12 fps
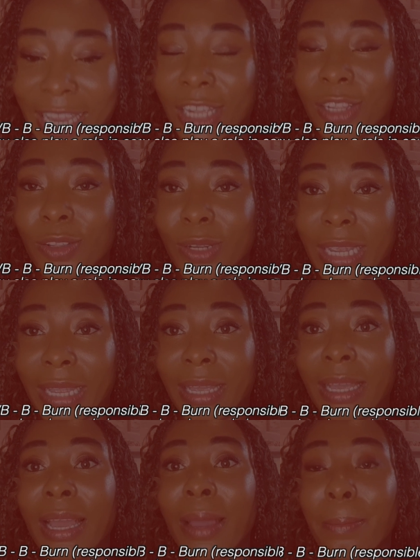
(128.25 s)
including
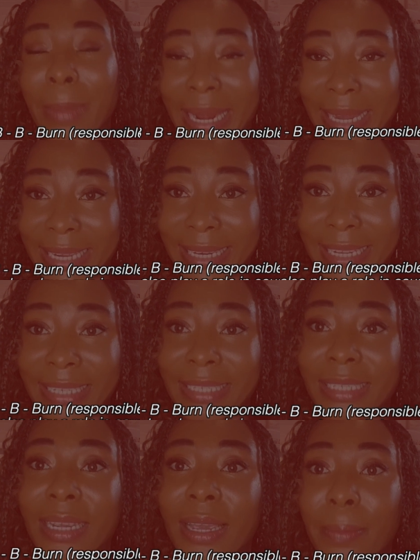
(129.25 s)

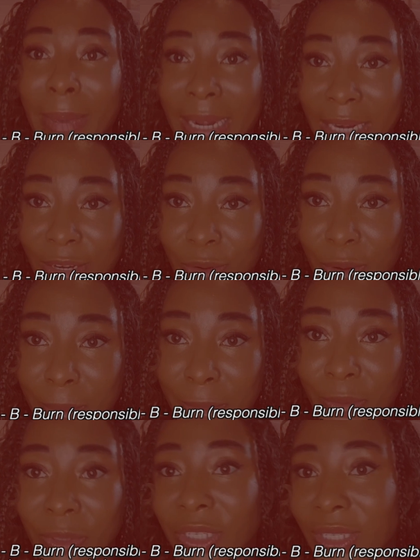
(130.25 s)
malignant
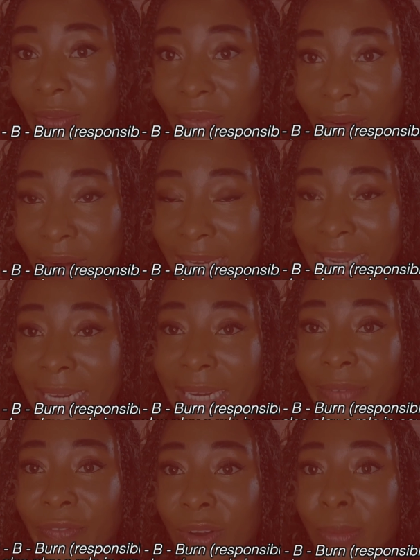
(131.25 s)
melanoma, which is a very deadly
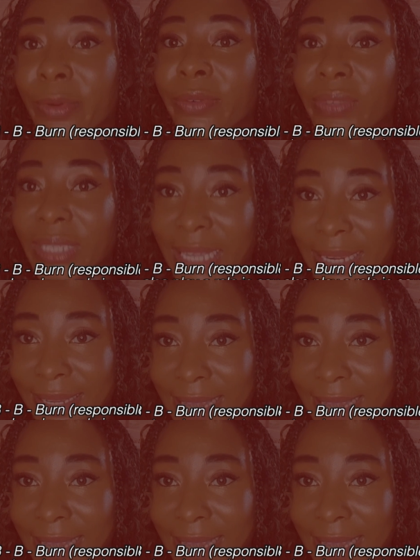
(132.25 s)
form of skin